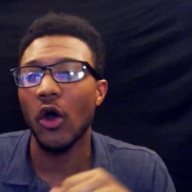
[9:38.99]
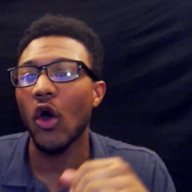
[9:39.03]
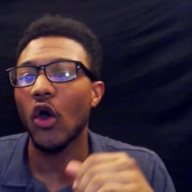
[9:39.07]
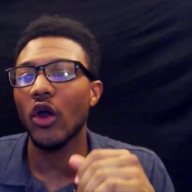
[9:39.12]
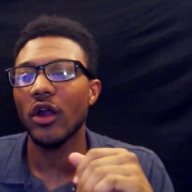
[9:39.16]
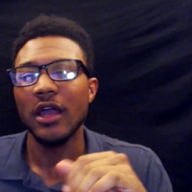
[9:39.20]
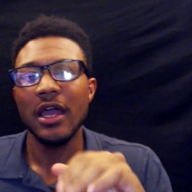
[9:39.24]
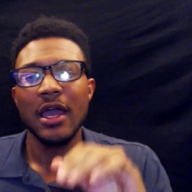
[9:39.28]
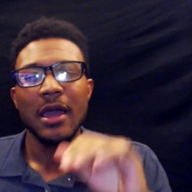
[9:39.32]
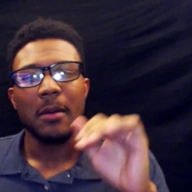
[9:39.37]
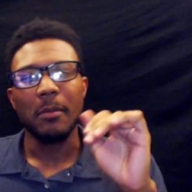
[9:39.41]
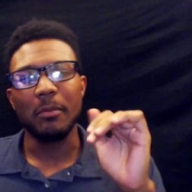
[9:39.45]

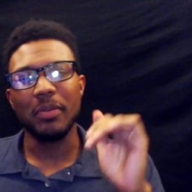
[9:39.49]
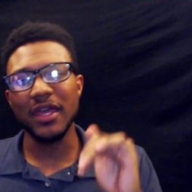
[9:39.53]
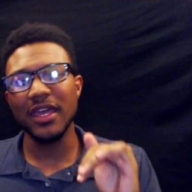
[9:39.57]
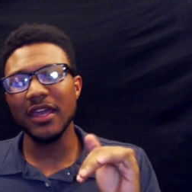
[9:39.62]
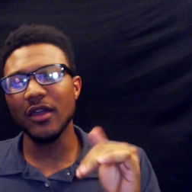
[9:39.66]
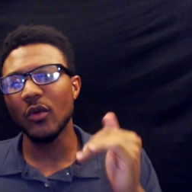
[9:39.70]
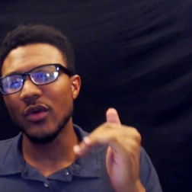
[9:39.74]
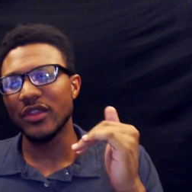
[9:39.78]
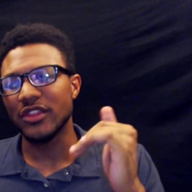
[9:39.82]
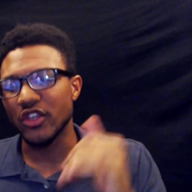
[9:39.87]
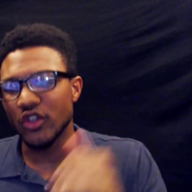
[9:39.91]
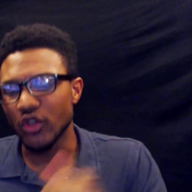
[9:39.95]
Or
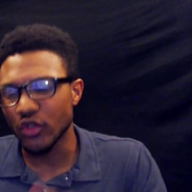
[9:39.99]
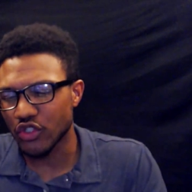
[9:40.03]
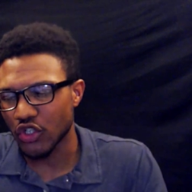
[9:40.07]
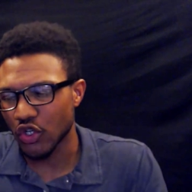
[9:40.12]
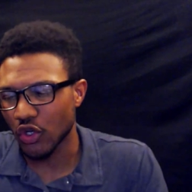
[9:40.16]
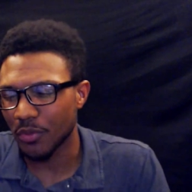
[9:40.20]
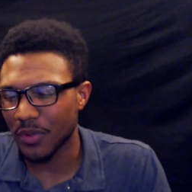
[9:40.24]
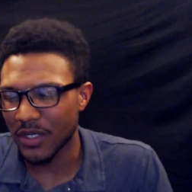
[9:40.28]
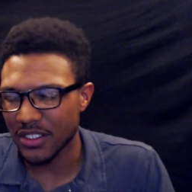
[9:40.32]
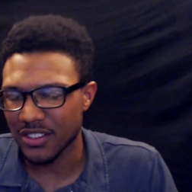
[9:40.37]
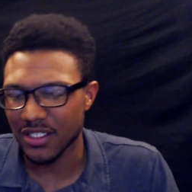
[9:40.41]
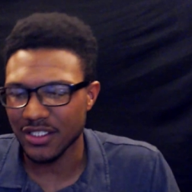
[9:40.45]
being with
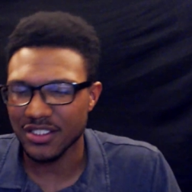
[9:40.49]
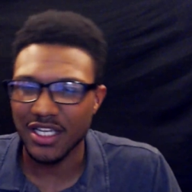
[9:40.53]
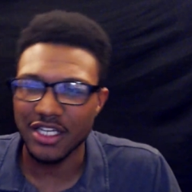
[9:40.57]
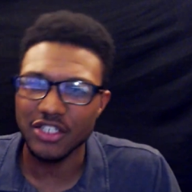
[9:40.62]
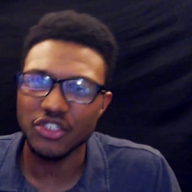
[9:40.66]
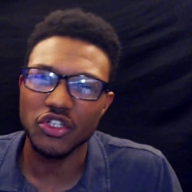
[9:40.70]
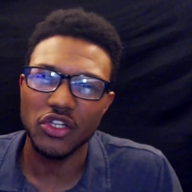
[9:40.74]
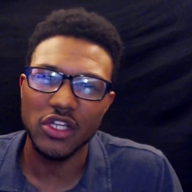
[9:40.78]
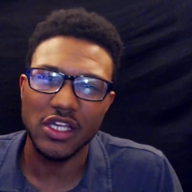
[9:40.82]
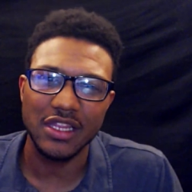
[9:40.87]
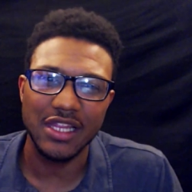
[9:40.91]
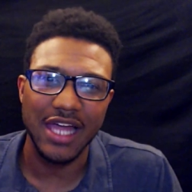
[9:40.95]
YouTube is
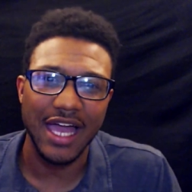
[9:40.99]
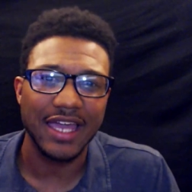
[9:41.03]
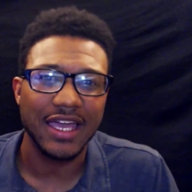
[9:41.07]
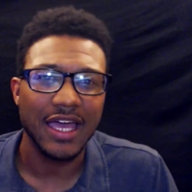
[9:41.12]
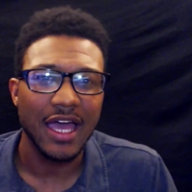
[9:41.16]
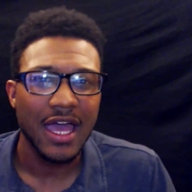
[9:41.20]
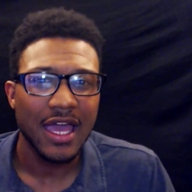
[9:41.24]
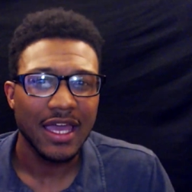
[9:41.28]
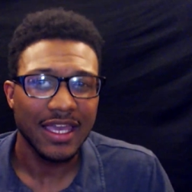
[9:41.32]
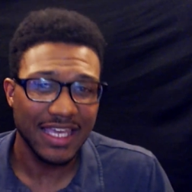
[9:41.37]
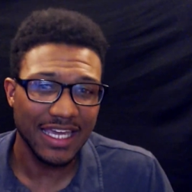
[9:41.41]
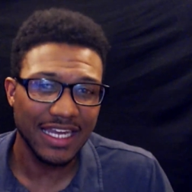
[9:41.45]
essentially like
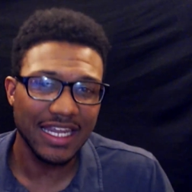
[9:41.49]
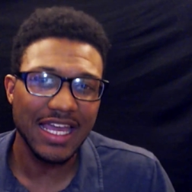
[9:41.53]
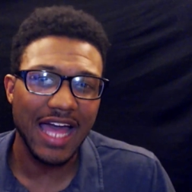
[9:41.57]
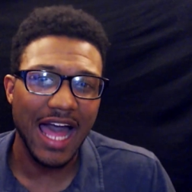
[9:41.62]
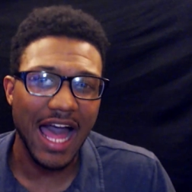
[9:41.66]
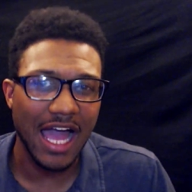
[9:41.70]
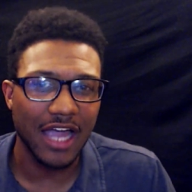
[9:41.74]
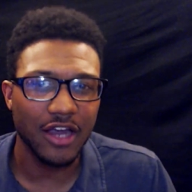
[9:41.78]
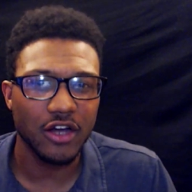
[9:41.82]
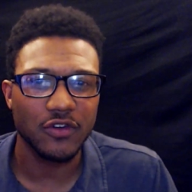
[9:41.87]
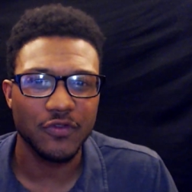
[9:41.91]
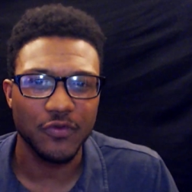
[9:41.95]
getting
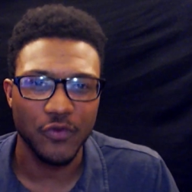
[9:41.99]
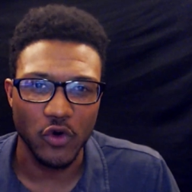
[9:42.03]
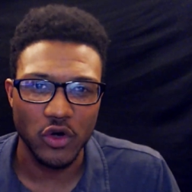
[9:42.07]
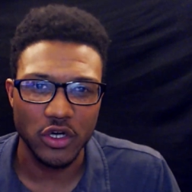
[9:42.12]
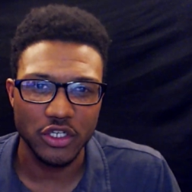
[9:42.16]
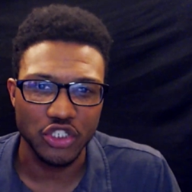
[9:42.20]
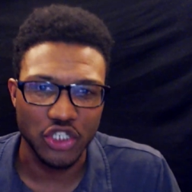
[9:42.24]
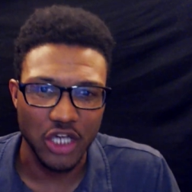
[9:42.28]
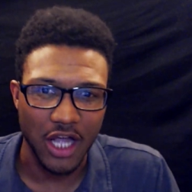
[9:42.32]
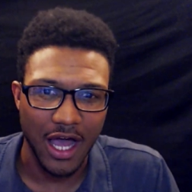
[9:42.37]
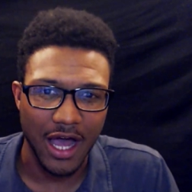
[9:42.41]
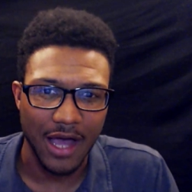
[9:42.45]
hired for
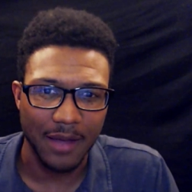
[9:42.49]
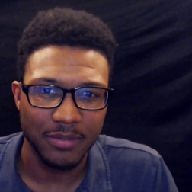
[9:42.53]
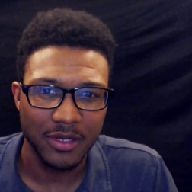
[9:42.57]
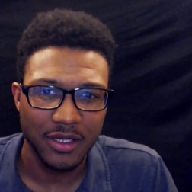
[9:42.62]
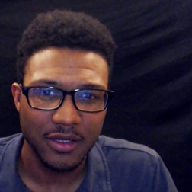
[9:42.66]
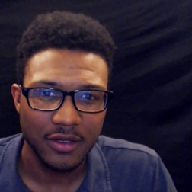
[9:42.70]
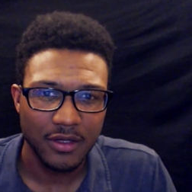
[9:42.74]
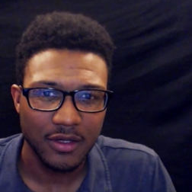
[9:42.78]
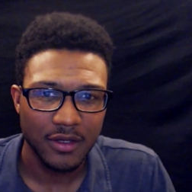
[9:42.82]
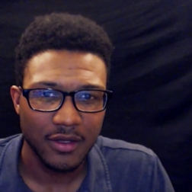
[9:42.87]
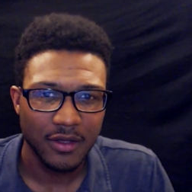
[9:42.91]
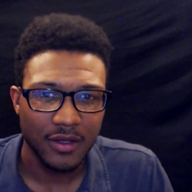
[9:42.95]
a job
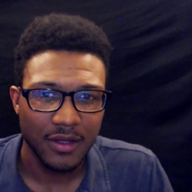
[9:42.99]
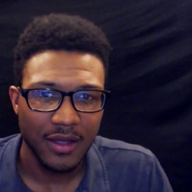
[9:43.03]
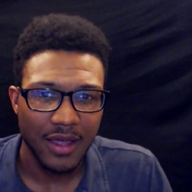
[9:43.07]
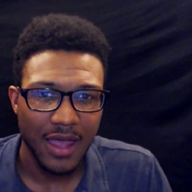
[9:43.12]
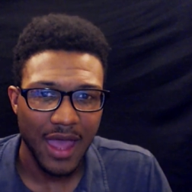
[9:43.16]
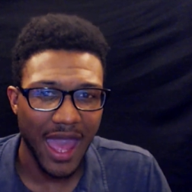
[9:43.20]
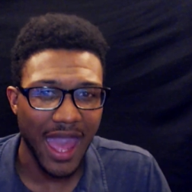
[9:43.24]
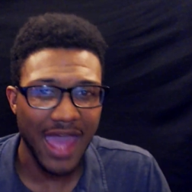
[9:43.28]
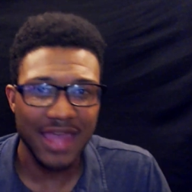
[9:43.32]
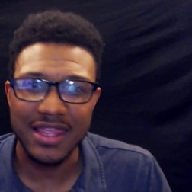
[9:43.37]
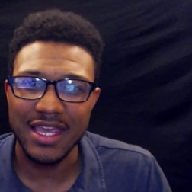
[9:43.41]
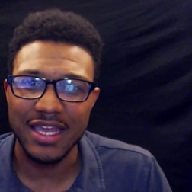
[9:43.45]

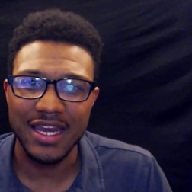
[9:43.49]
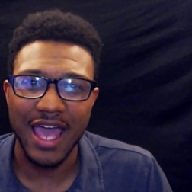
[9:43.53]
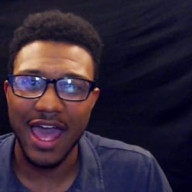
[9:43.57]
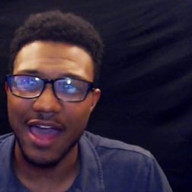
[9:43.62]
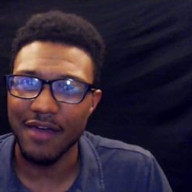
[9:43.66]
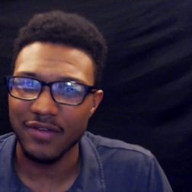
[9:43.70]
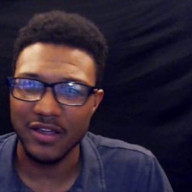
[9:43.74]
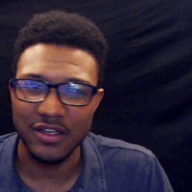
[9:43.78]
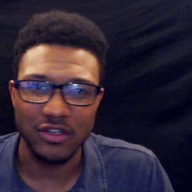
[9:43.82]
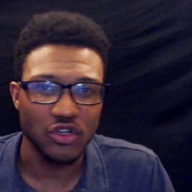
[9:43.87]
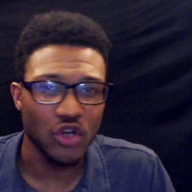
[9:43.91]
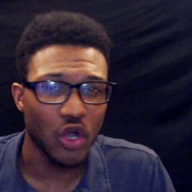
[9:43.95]
and then
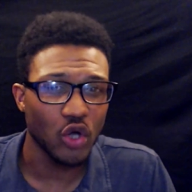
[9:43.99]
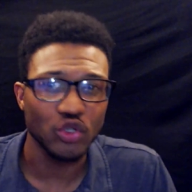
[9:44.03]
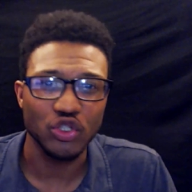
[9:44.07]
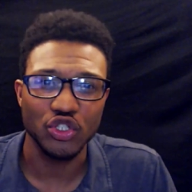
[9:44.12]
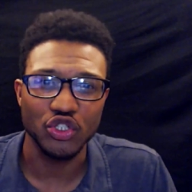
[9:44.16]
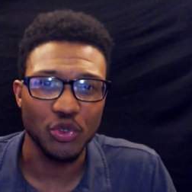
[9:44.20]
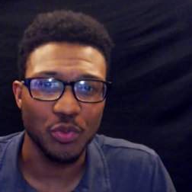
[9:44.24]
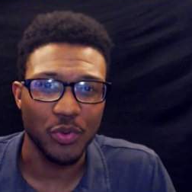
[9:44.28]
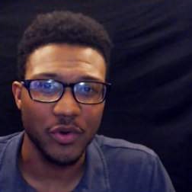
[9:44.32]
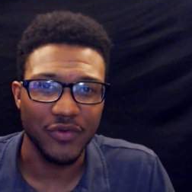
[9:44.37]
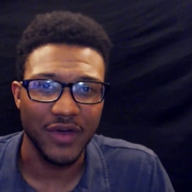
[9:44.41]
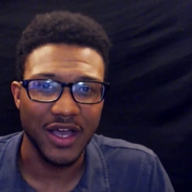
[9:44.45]
having no
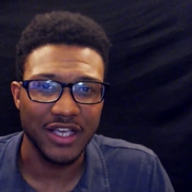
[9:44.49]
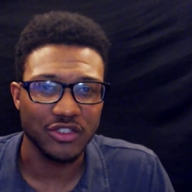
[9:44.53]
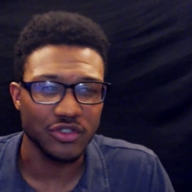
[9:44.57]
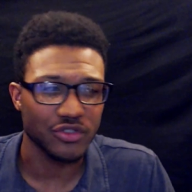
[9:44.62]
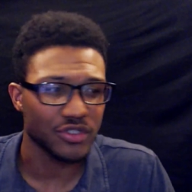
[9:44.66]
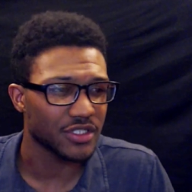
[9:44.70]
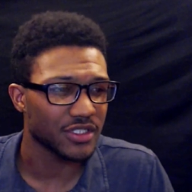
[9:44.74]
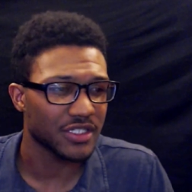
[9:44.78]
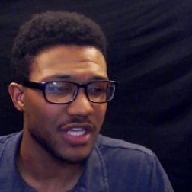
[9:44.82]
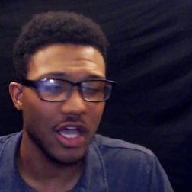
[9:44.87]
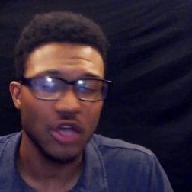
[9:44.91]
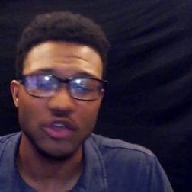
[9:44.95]
supervisor
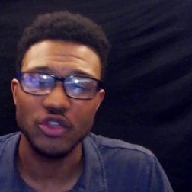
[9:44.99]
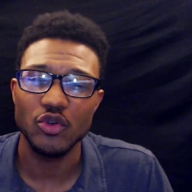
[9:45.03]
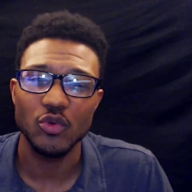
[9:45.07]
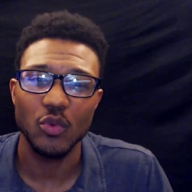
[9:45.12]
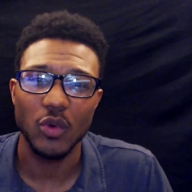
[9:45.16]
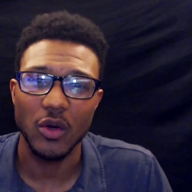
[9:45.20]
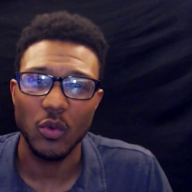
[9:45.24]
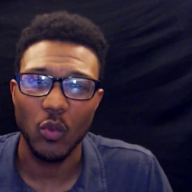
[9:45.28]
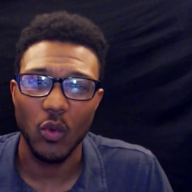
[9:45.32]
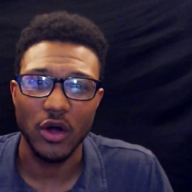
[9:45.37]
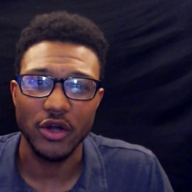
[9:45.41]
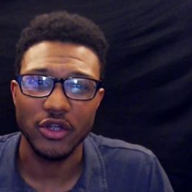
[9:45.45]
to tell you
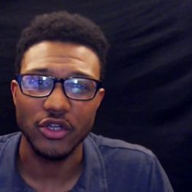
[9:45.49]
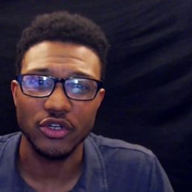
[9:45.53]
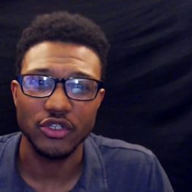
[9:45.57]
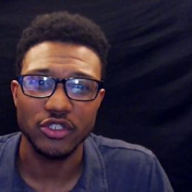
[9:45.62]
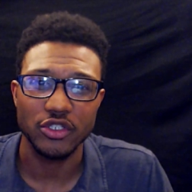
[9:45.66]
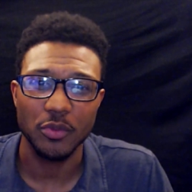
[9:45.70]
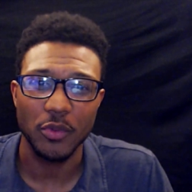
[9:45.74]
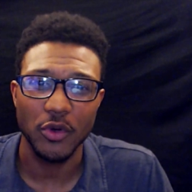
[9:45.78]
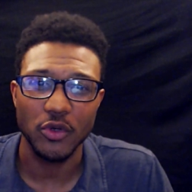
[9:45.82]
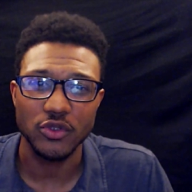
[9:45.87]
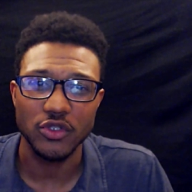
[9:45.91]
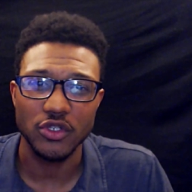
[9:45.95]
what work you're
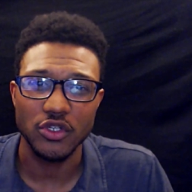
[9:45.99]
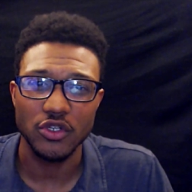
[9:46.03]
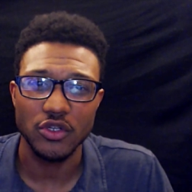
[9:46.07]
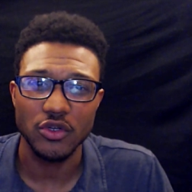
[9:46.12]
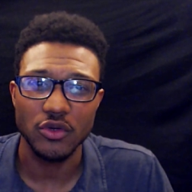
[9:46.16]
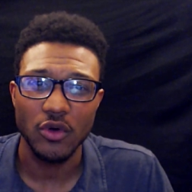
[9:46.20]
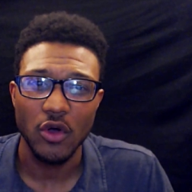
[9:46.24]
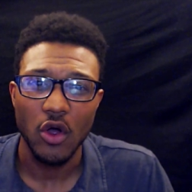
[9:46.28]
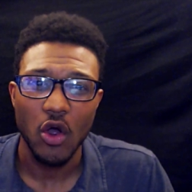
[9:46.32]
supposed to do,